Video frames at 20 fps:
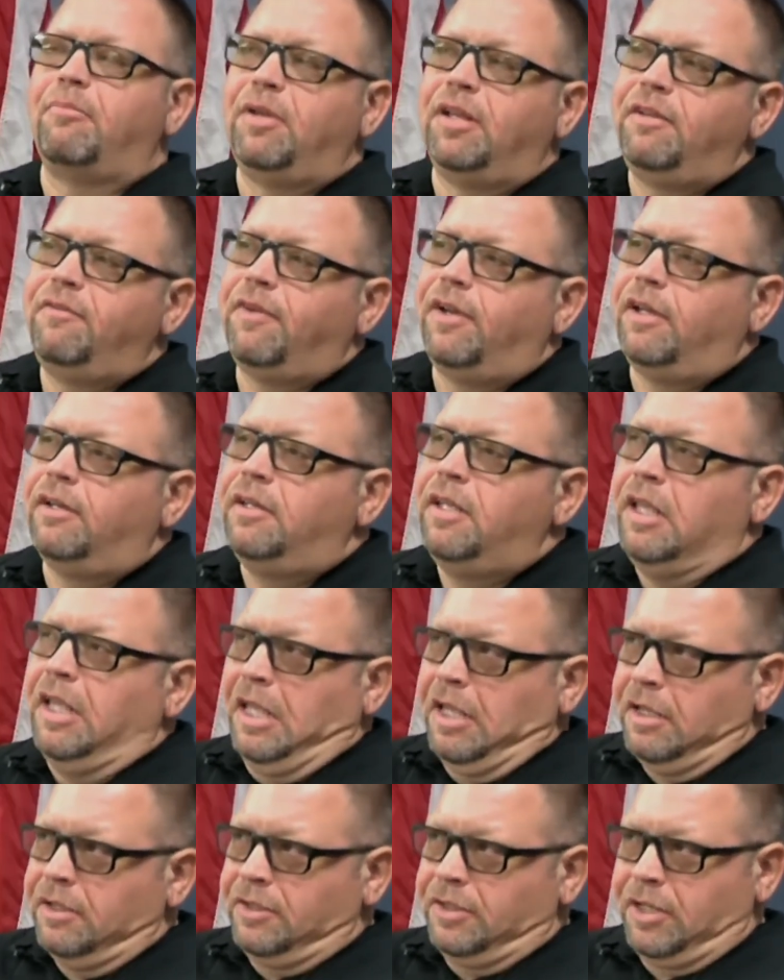believe I
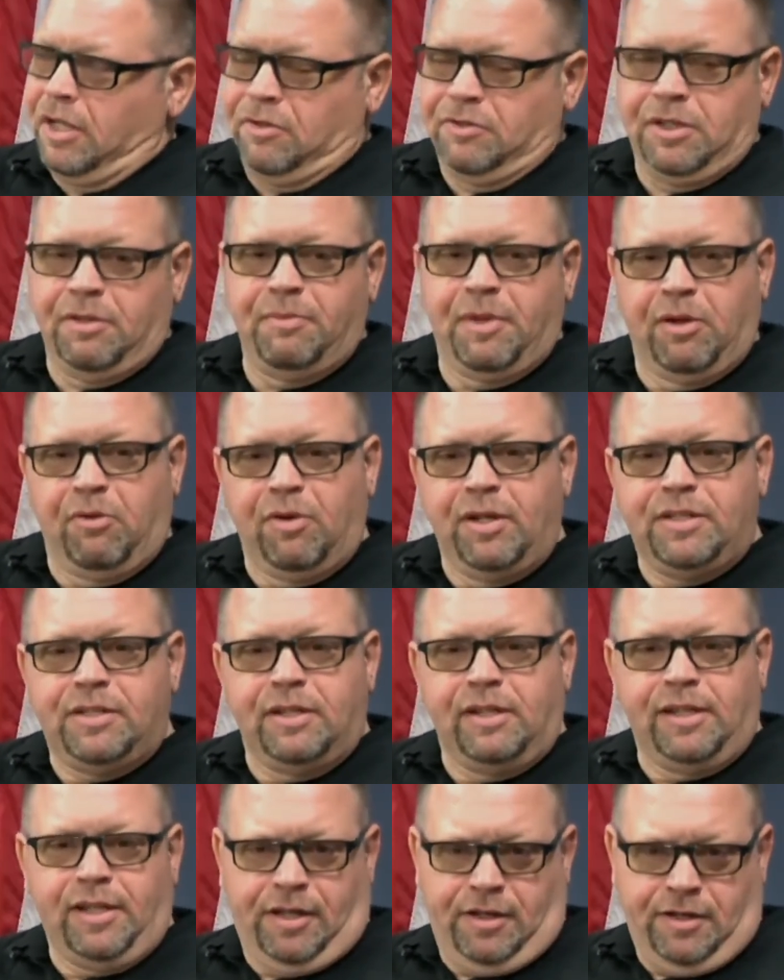saw something
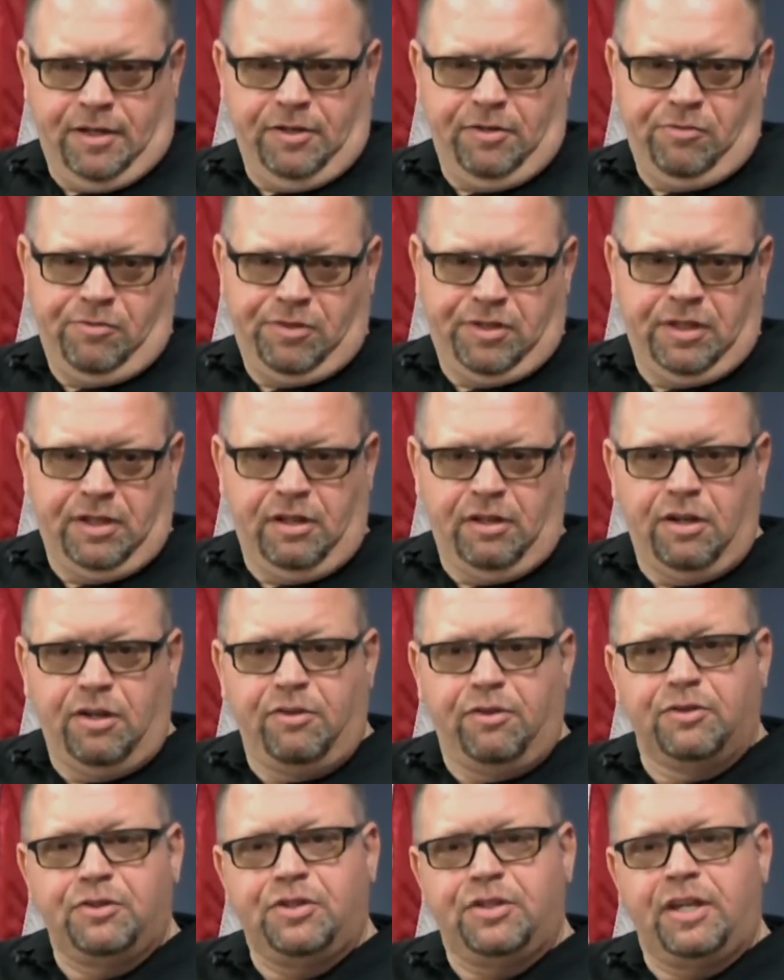recently in the news in
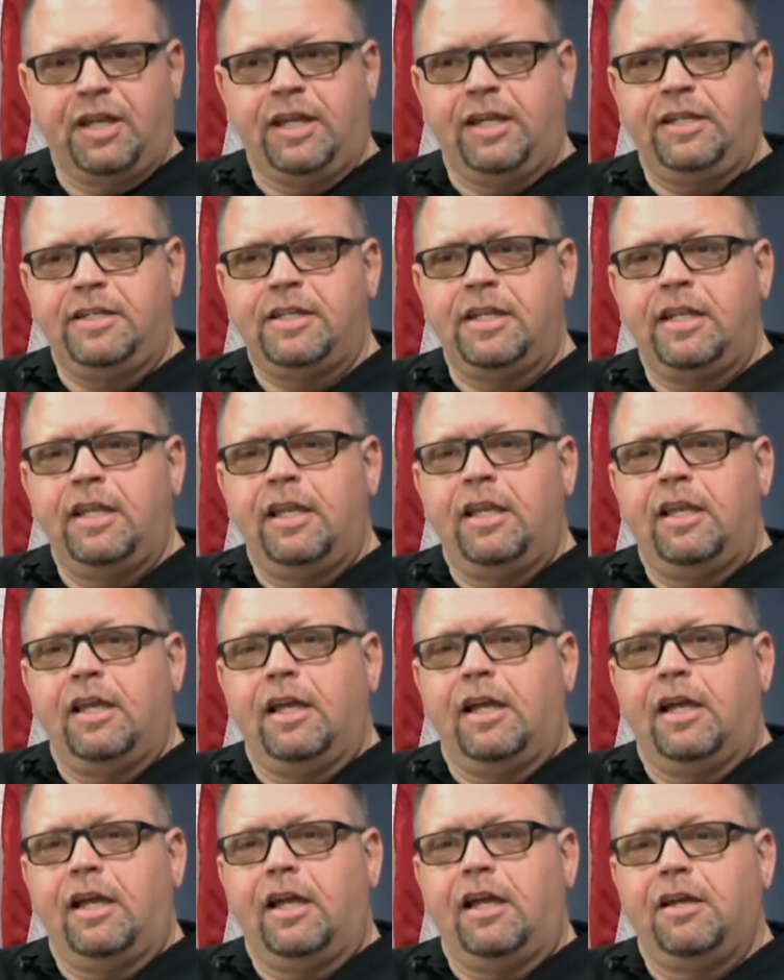another state
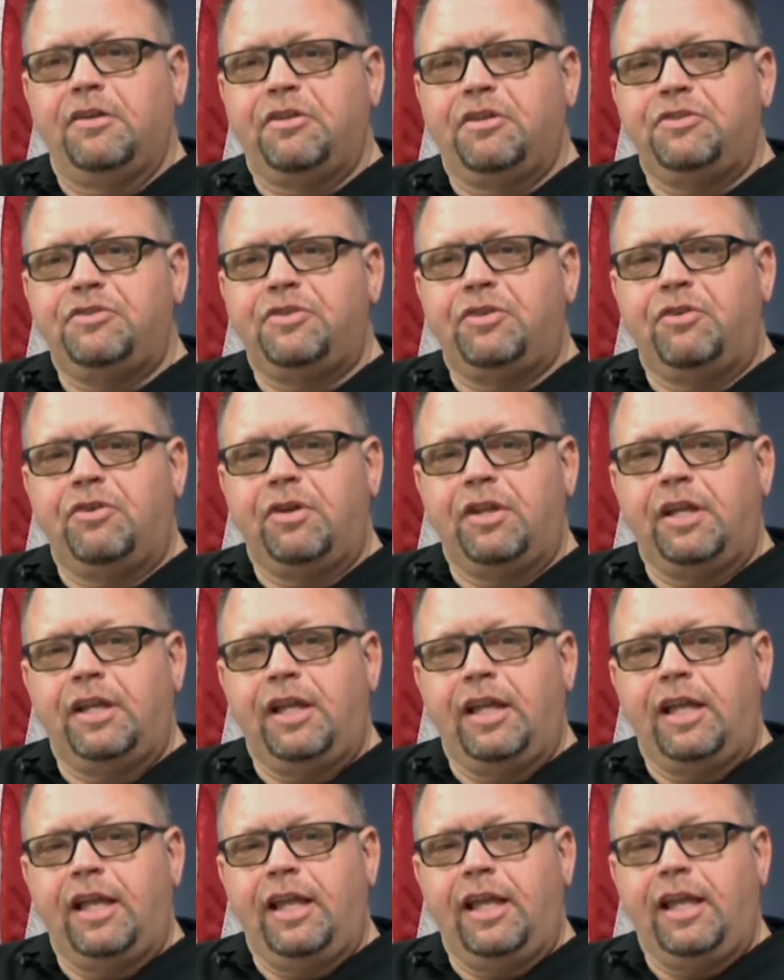uh,
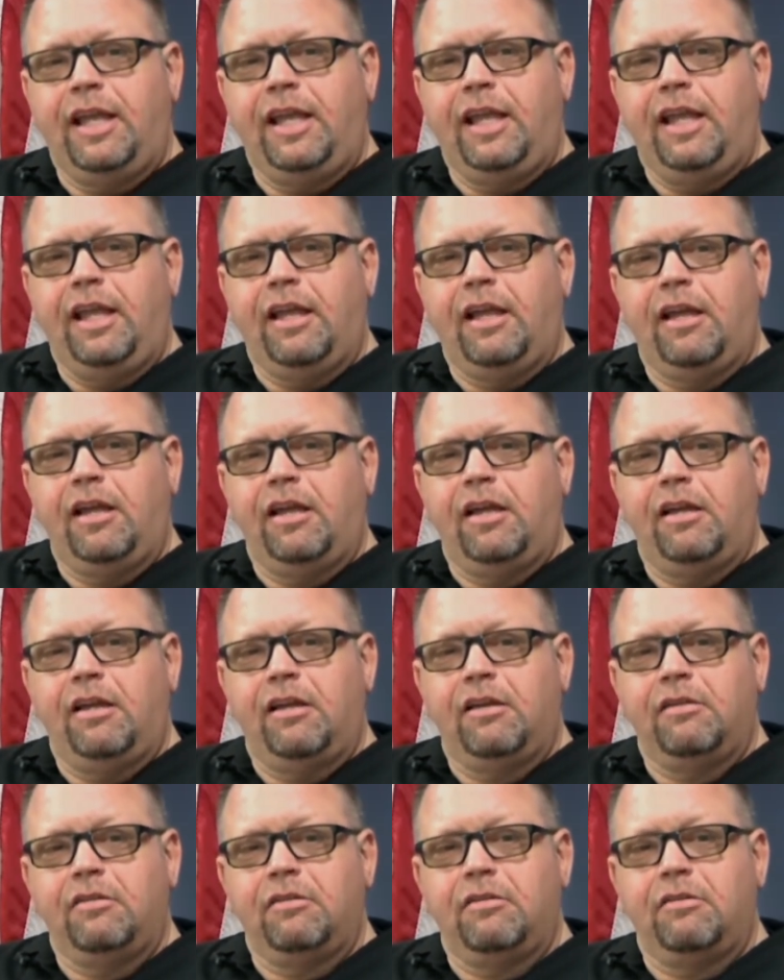concerning a uh,
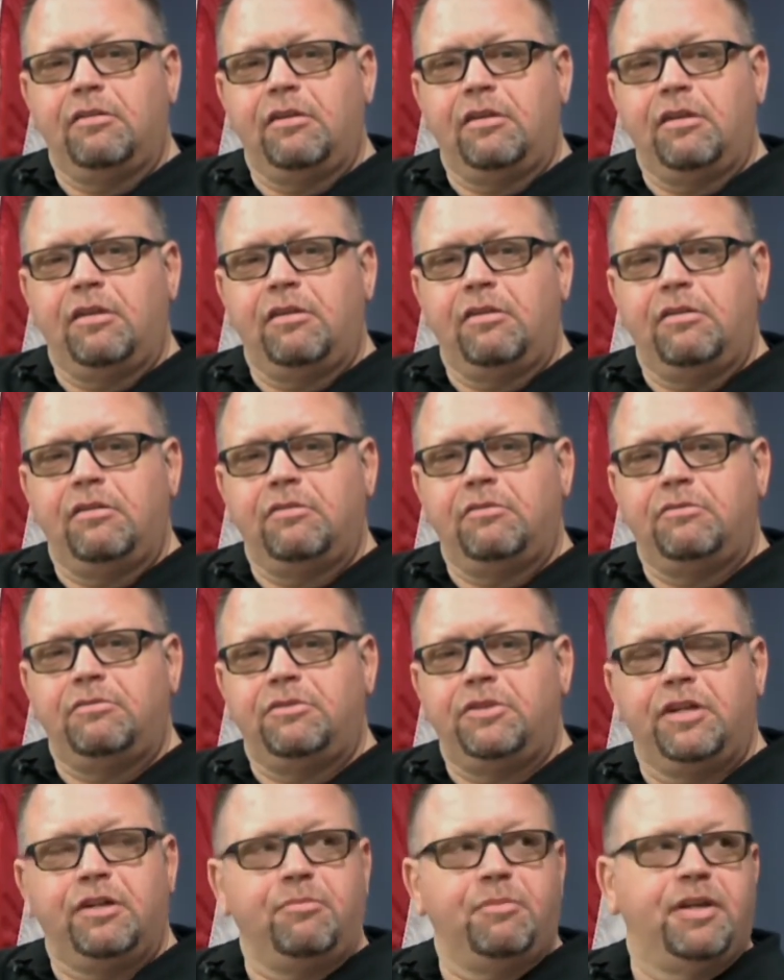
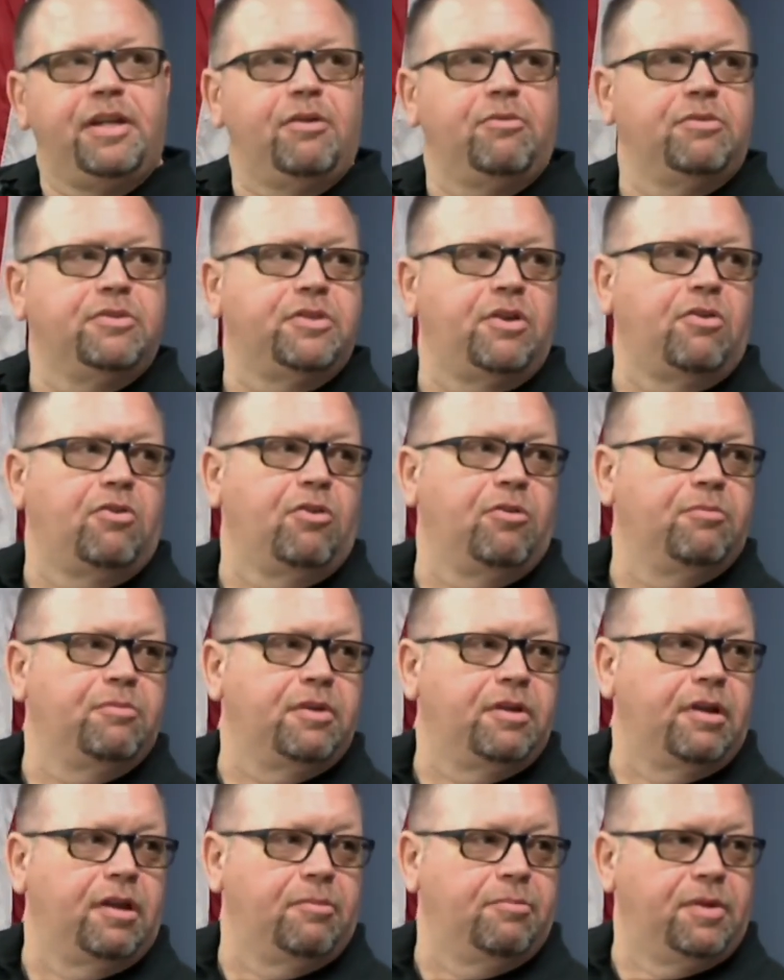gentleman that was armed,
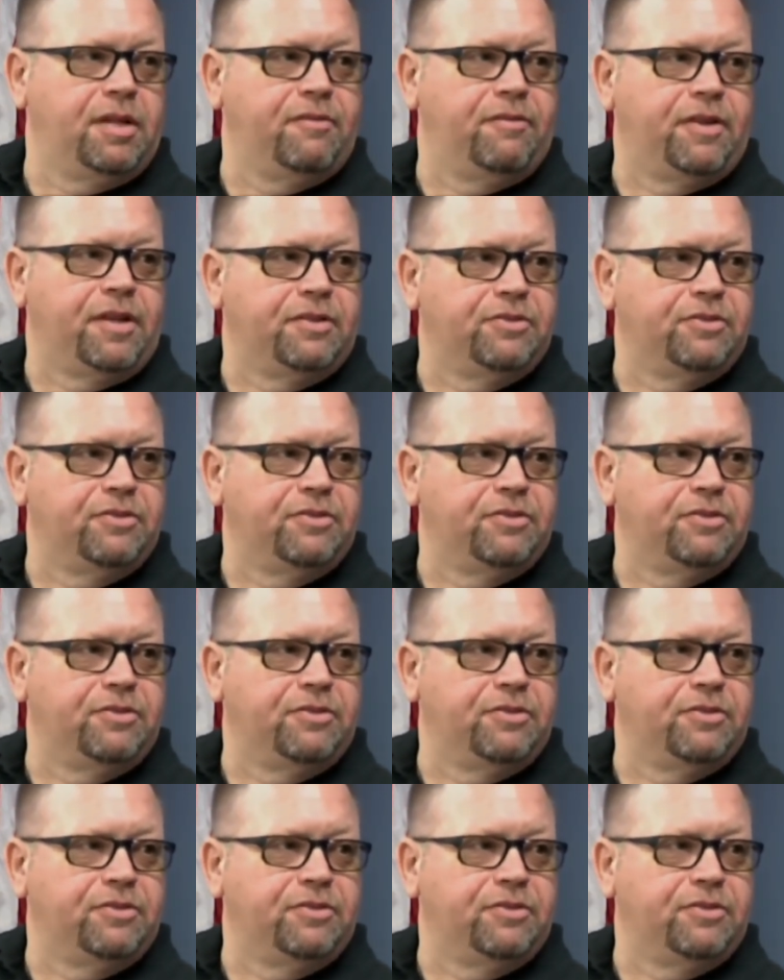I believe, a